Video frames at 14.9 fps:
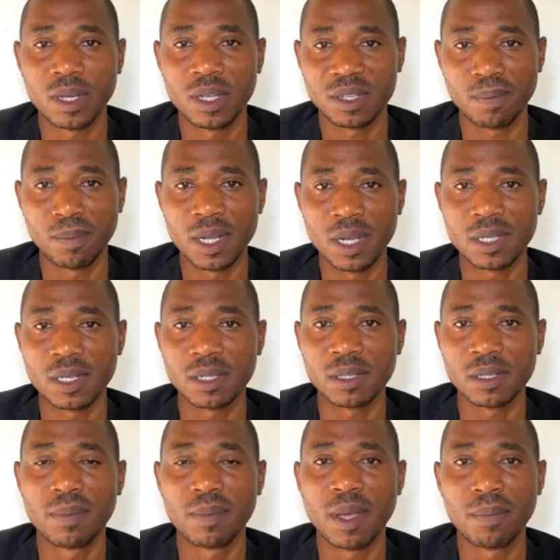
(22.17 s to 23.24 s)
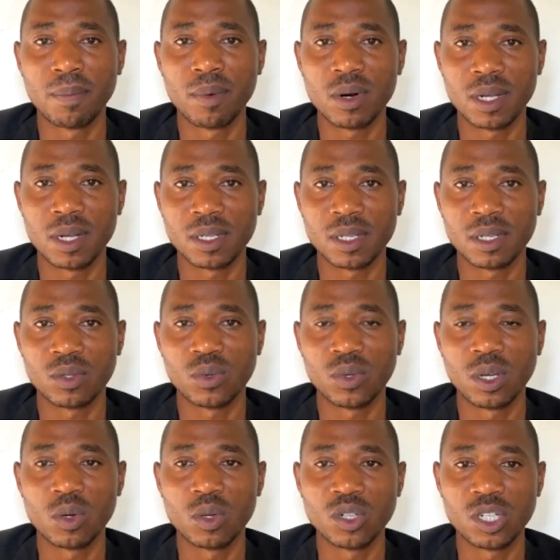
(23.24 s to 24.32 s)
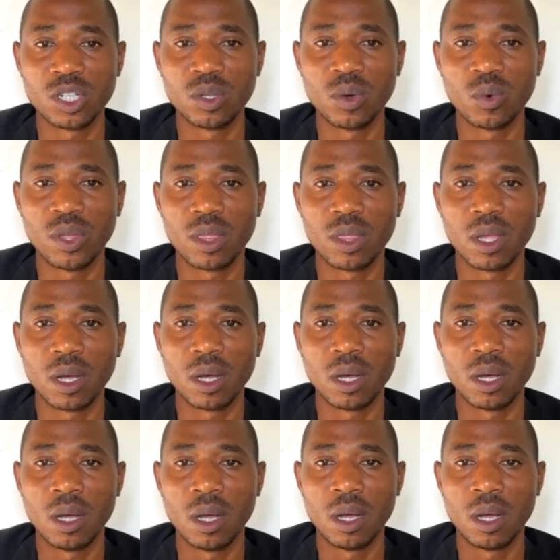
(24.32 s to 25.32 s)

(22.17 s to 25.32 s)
His blessings may be upon us as we continue with uh,